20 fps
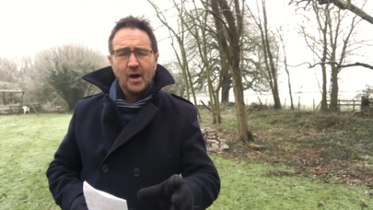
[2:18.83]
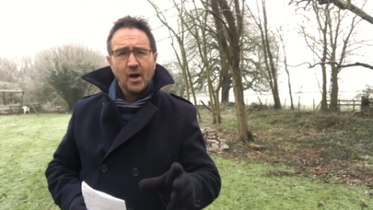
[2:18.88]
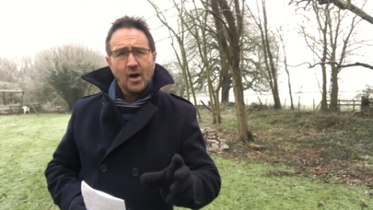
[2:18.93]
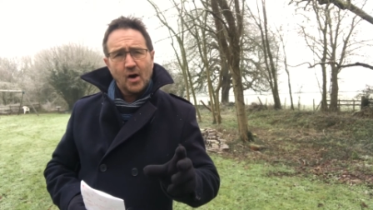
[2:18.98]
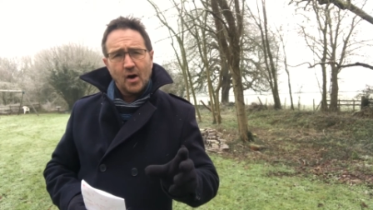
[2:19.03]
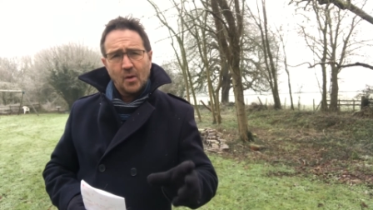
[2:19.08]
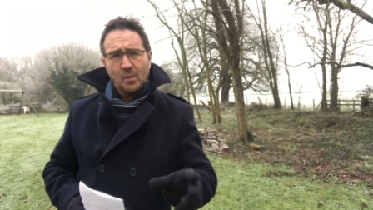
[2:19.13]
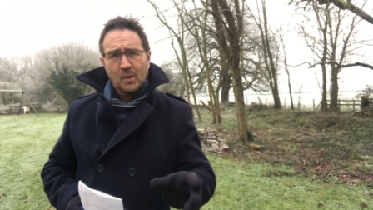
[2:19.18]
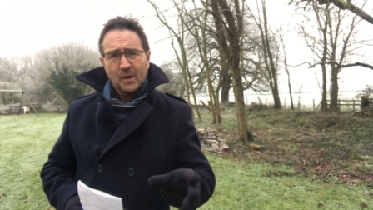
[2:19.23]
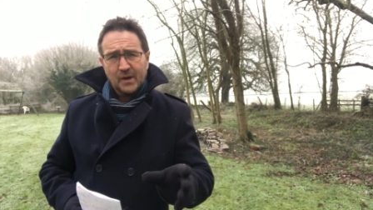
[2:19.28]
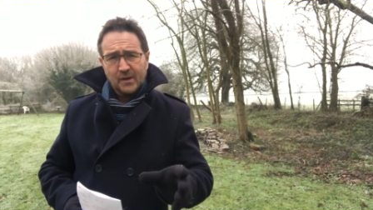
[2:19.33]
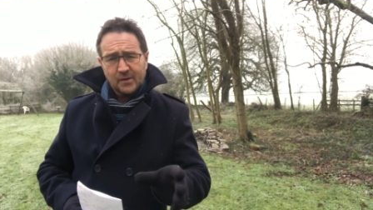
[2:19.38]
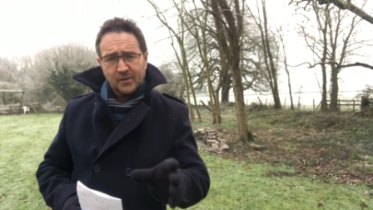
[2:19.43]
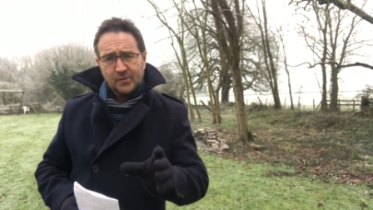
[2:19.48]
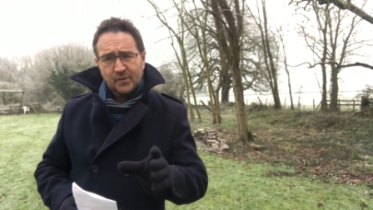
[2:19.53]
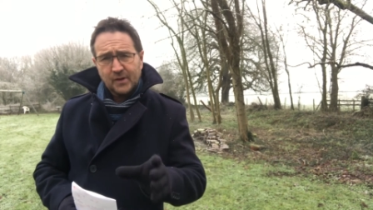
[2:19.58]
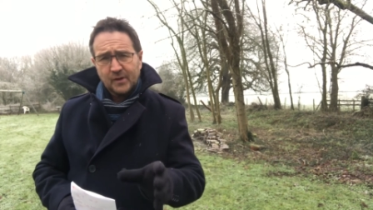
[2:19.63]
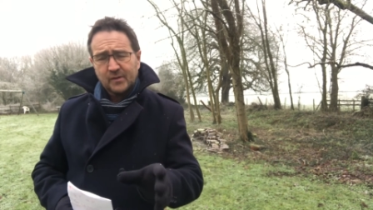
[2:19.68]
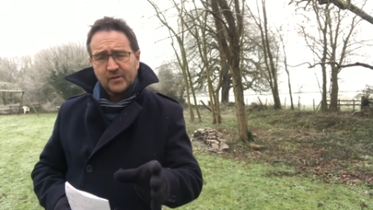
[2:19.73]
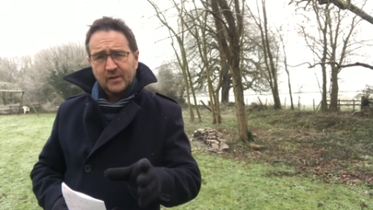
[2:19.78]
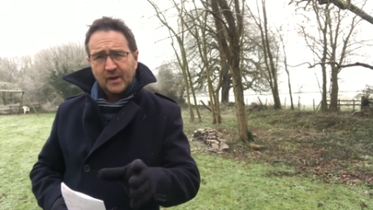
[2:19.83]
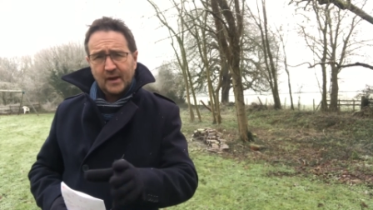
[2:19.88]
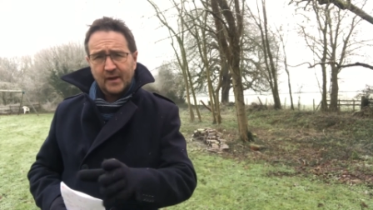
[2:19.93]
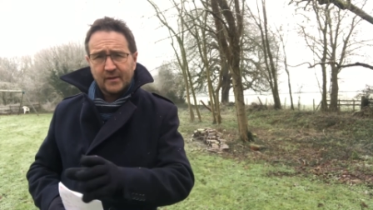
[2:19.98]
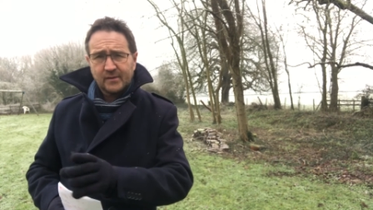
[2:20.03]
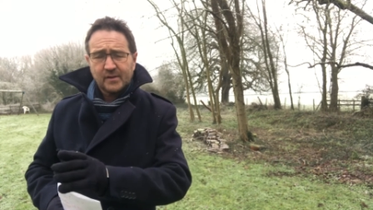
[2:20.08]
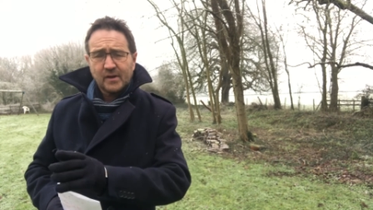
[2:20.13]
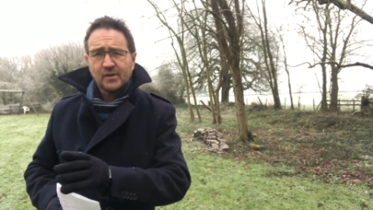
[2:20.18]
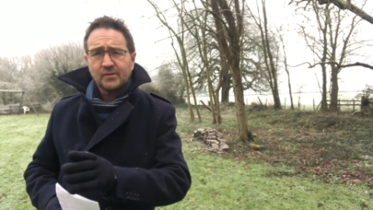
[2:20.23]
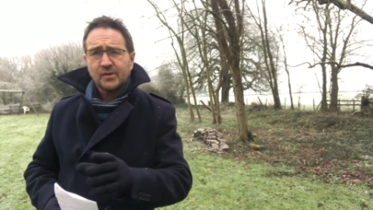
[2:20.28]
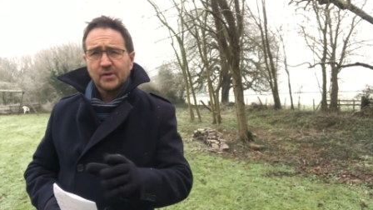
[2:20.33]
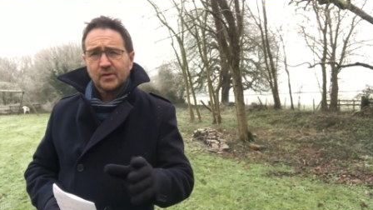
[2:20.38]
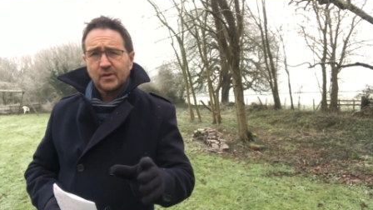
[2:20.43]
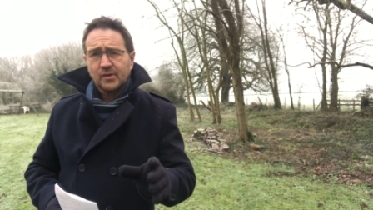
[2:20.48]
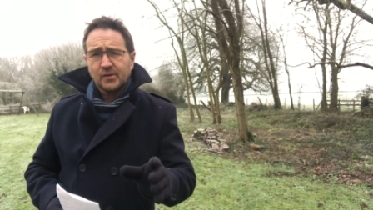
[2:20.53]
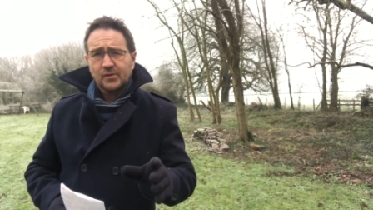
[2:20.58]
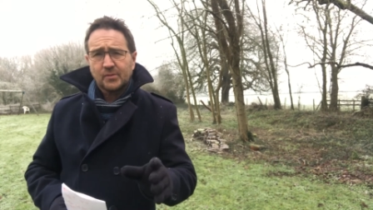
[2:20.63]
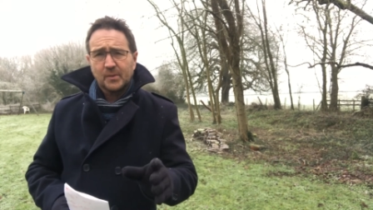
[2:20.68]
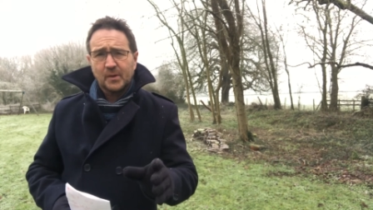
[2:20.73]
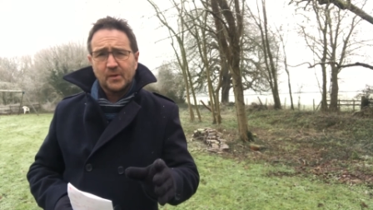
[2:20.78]
on one of the feast days over
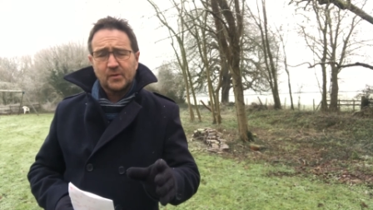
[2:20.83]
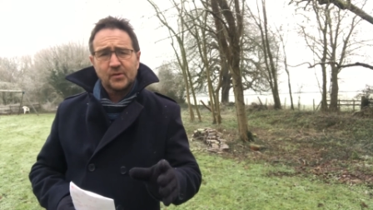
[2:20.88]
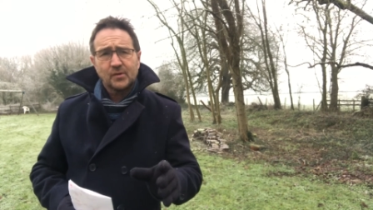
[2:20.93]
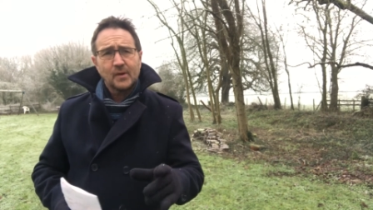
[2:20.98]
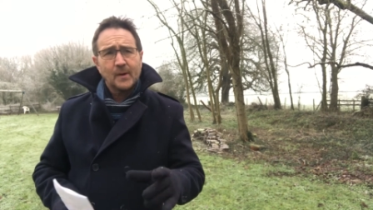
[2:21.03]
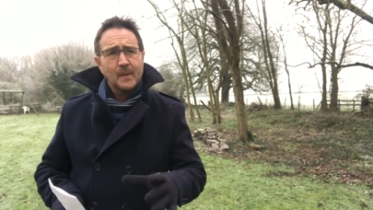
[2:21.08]
Christmas.